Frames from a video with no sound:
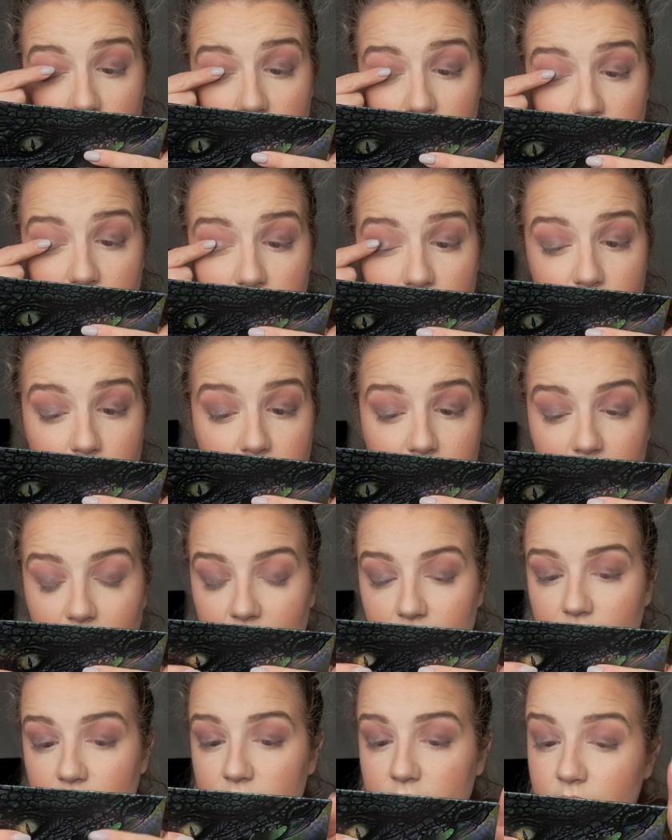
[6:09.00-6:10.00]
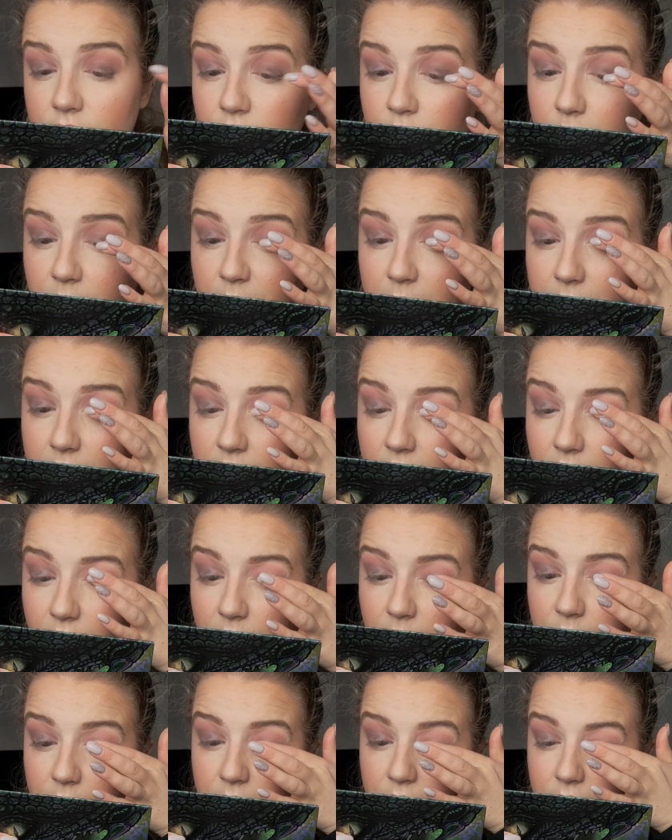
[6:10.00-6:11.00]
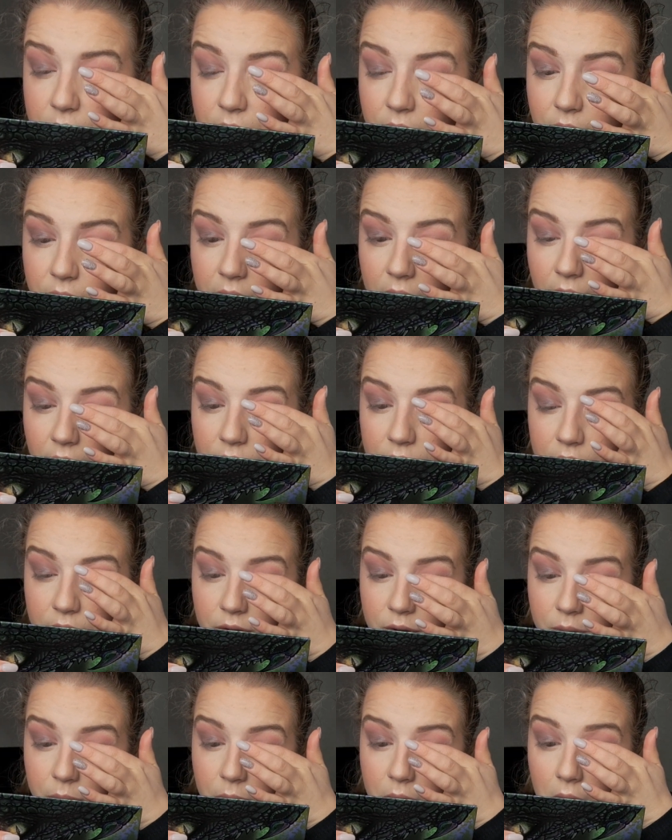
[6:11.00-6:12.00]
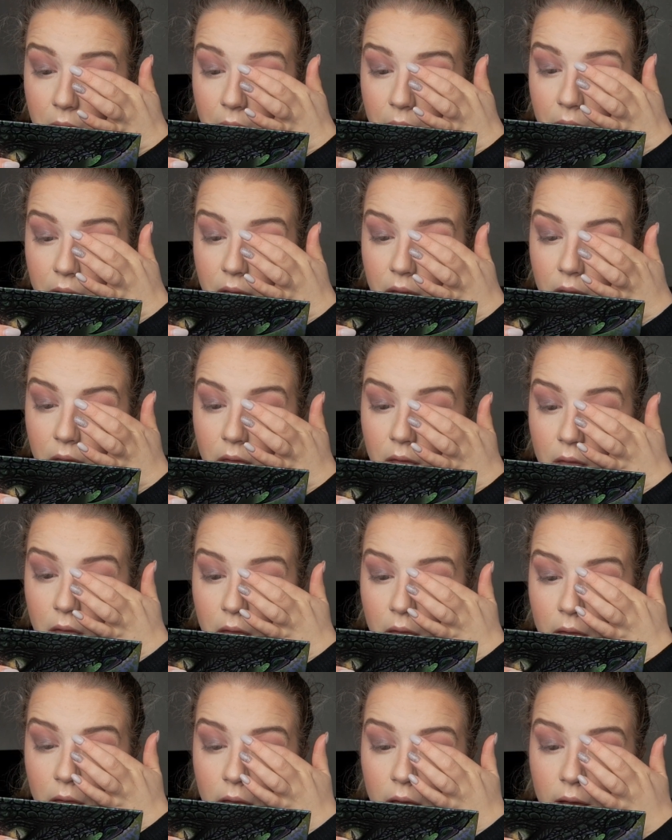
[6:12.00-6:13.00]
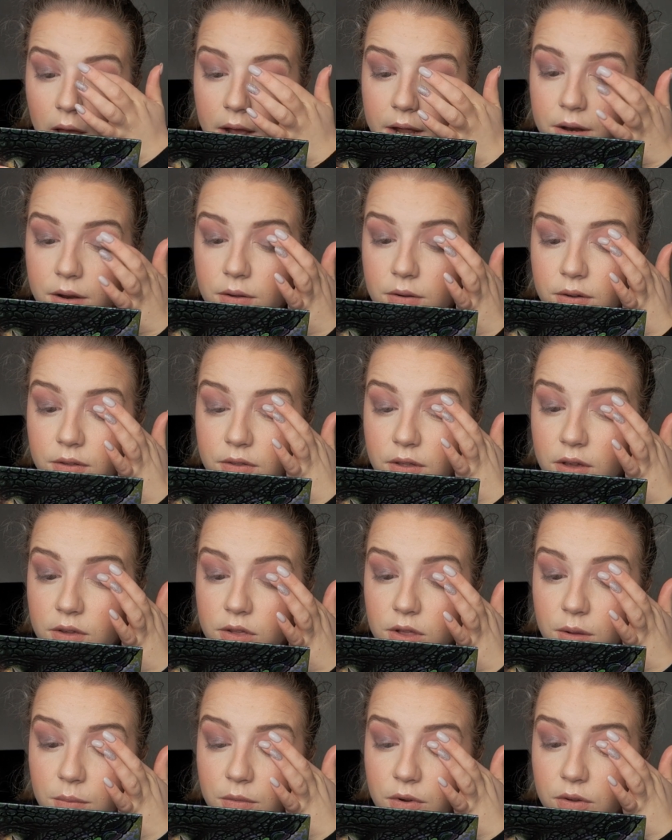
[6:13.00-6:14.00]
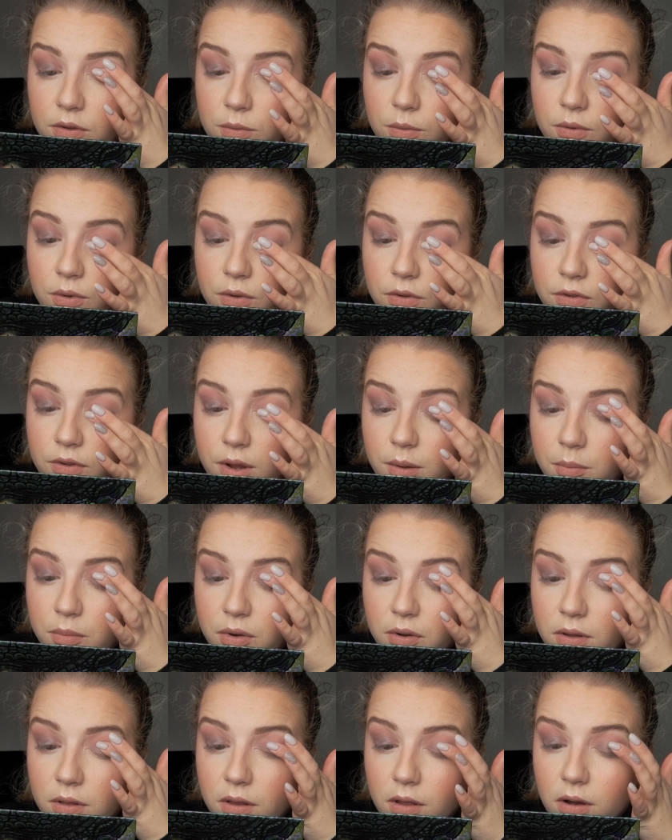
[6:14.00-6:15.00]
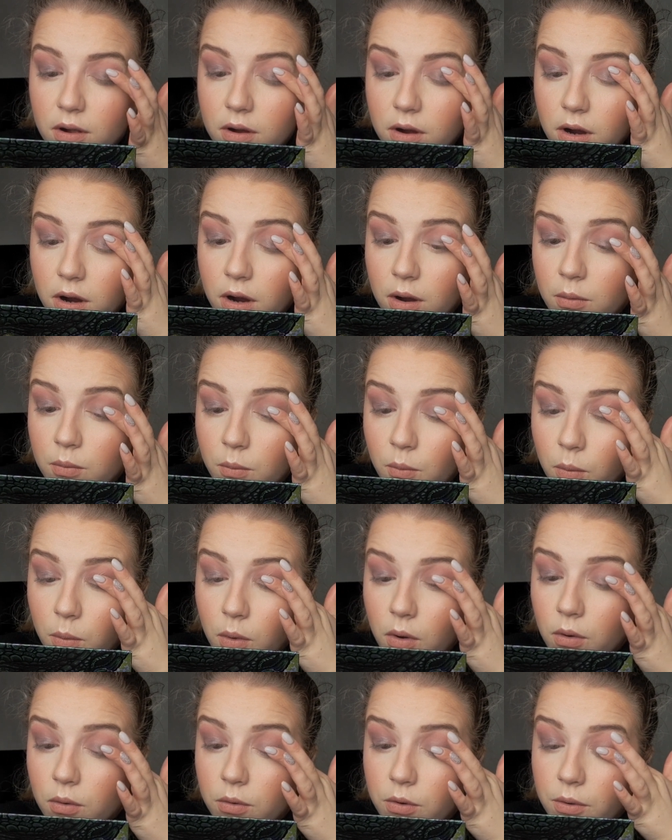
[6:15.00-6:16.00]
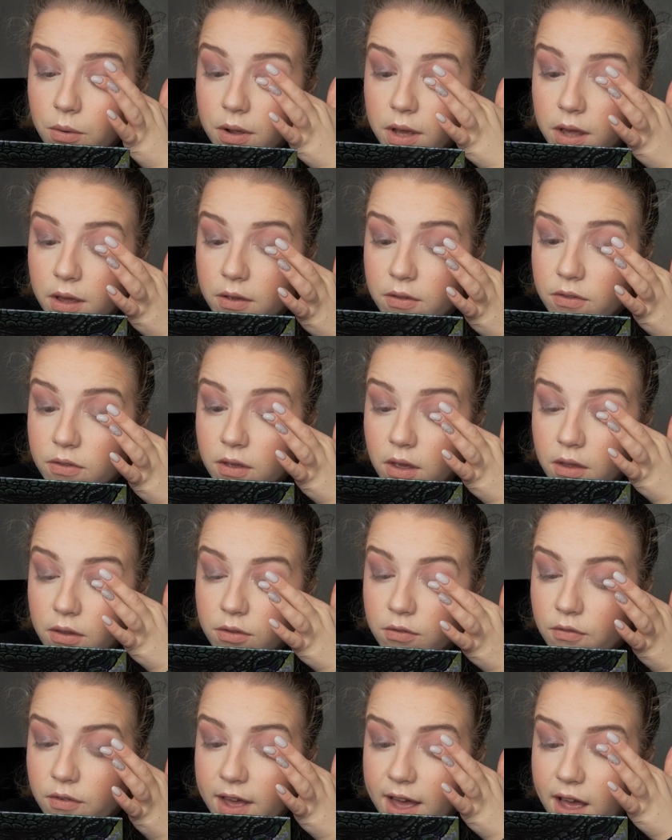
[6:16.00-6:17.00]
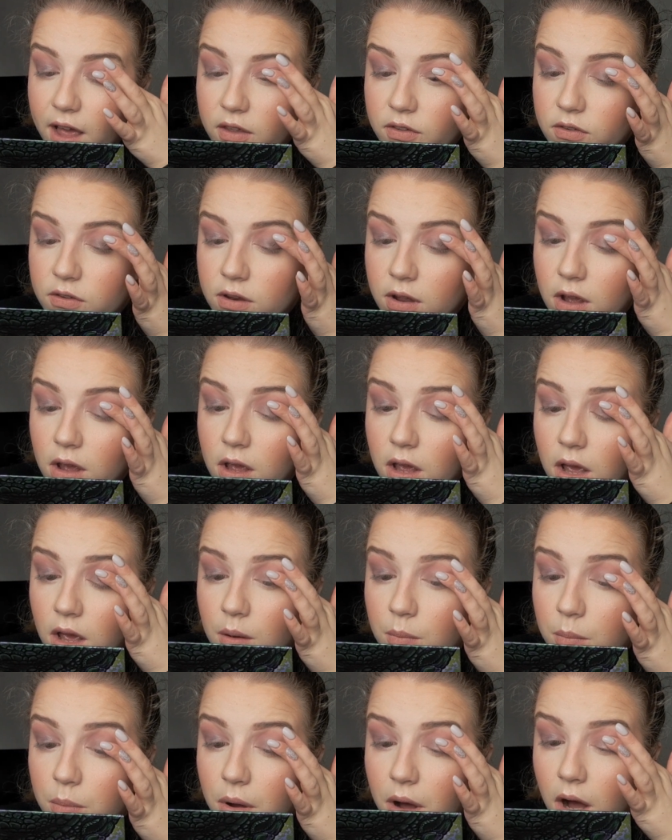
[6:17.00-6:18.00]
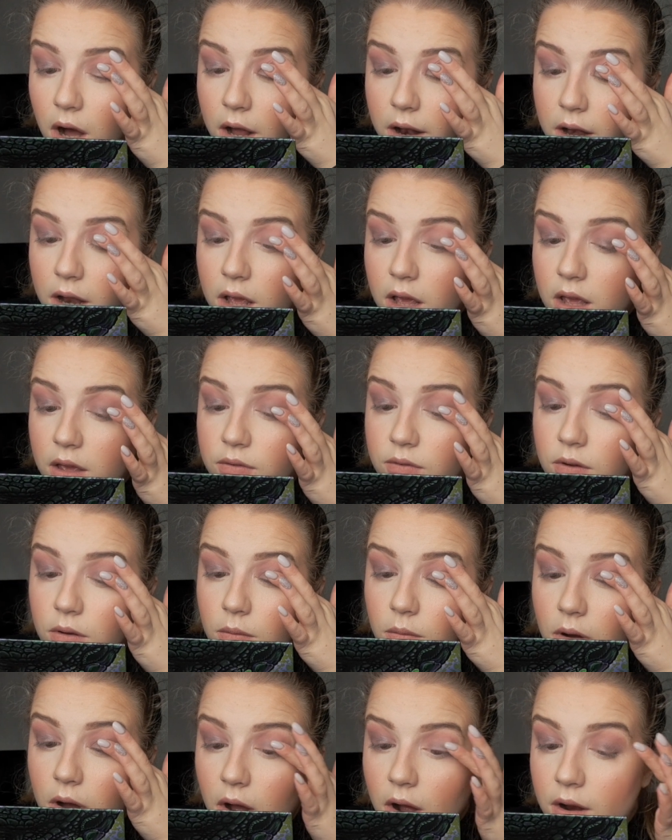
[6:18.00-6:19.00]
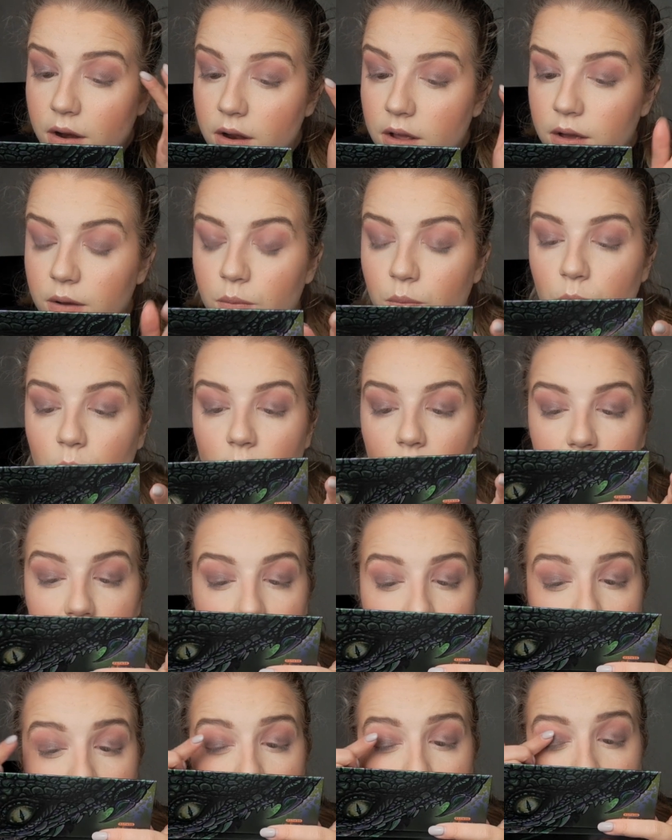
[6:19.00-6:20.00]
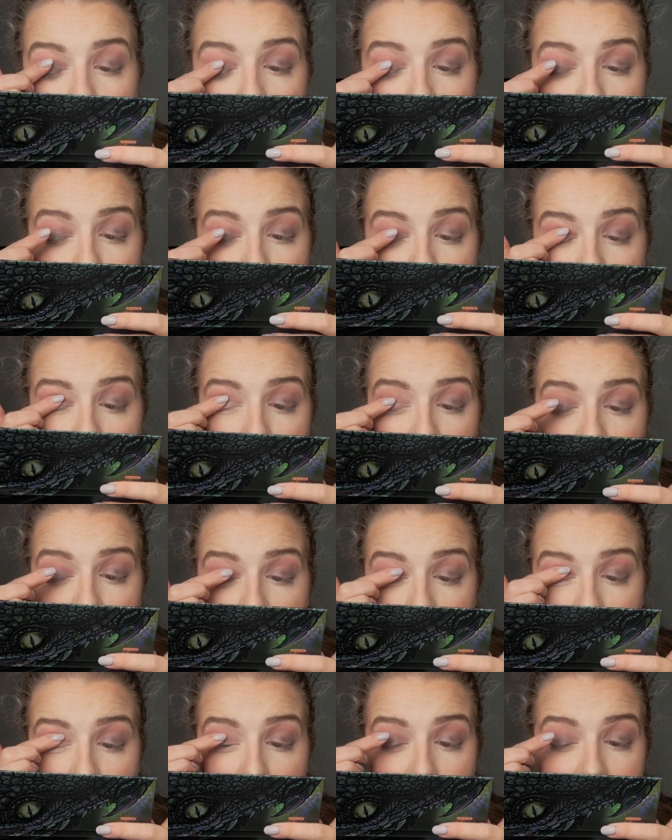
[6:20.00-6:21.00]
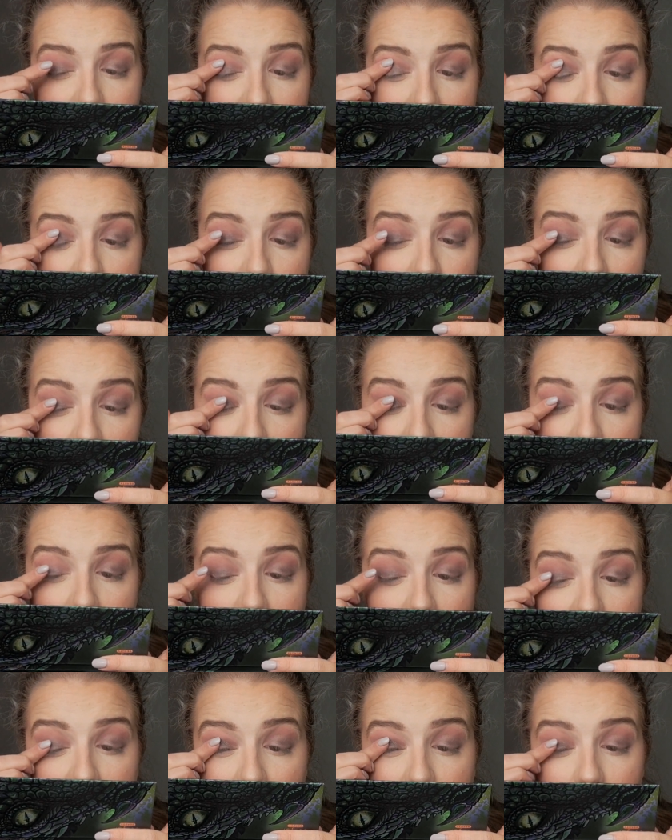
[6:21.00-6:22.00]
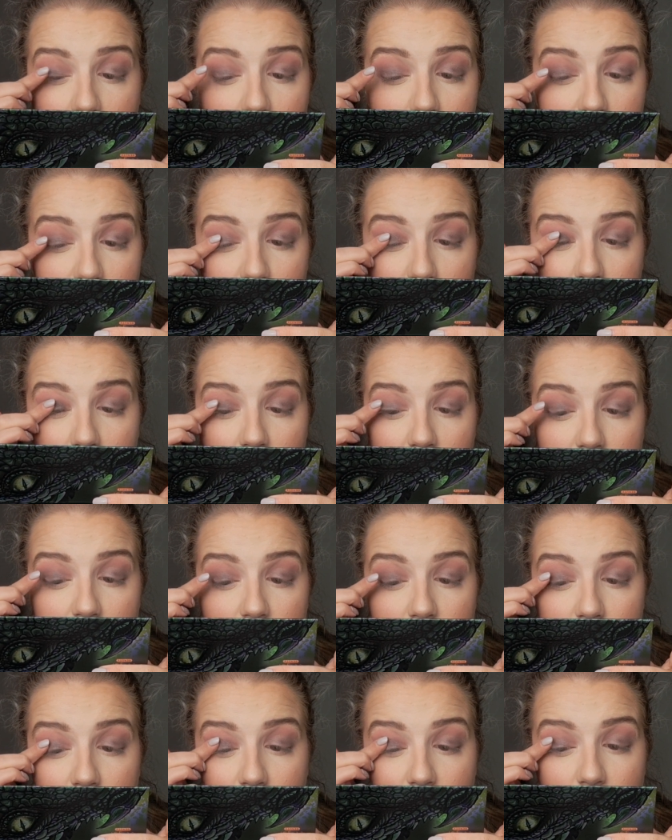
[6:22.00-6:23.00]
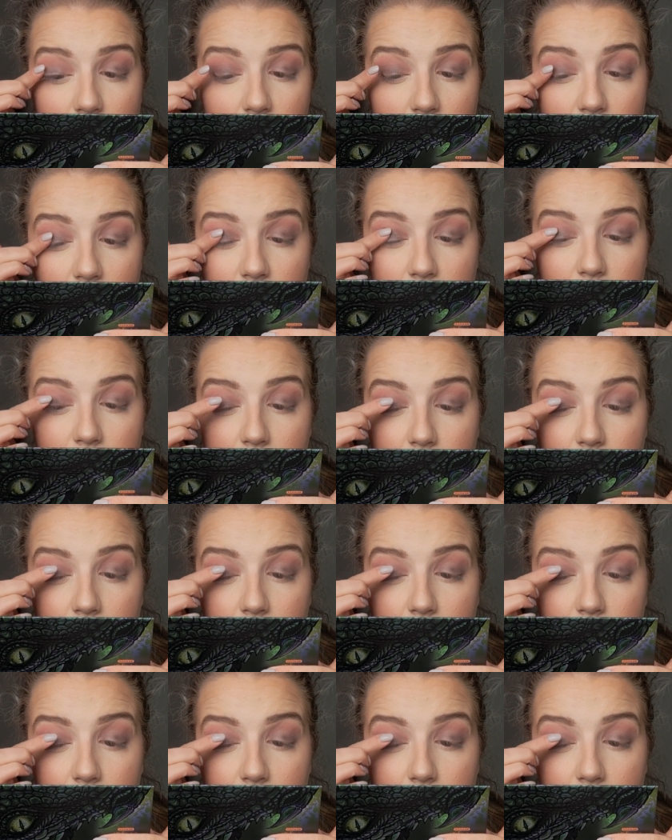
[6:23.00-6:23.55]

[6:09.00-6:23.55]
just the way I like to do my makeup. You don't have to, but I noticed that shimmers will stay put longer, won't crease as fast. But if you want a wonderful glitter primer, the best primer I've come across so far